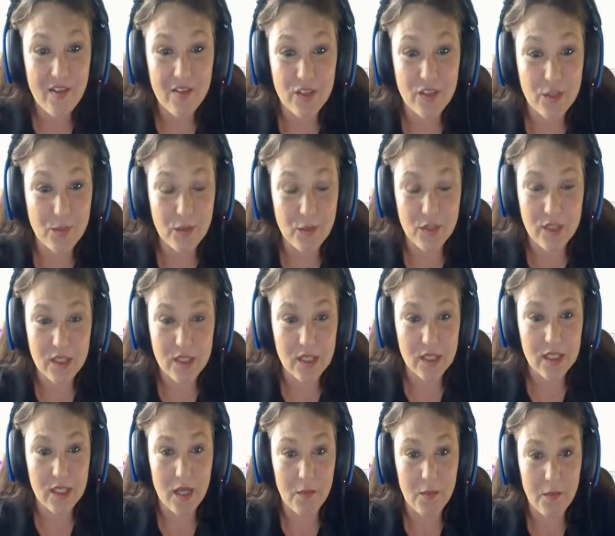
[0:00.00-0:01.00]
First person
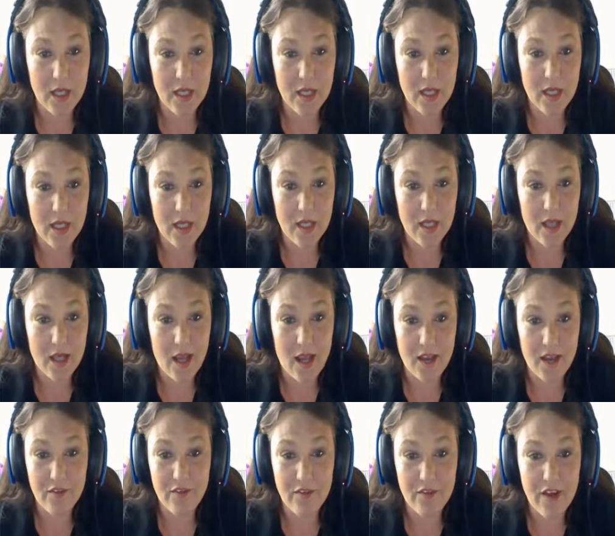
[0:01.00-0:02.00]
is not my gig.
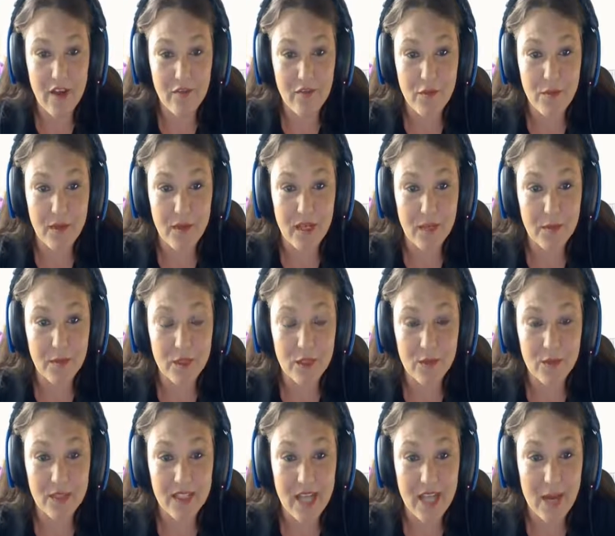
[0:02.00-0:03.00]
I've never been able
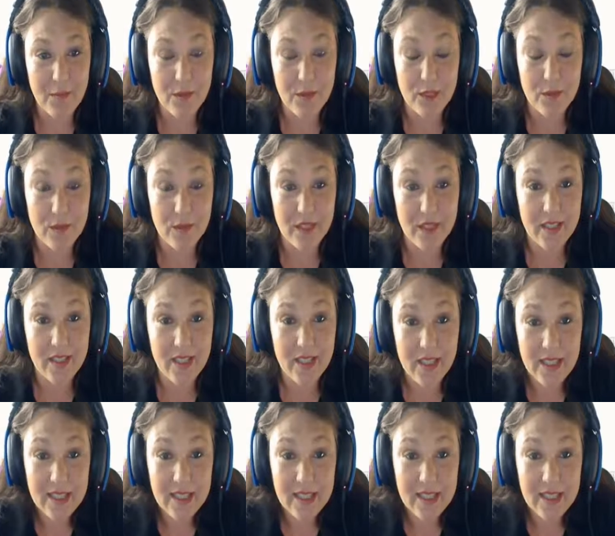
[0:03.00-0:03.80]
to adapt to it.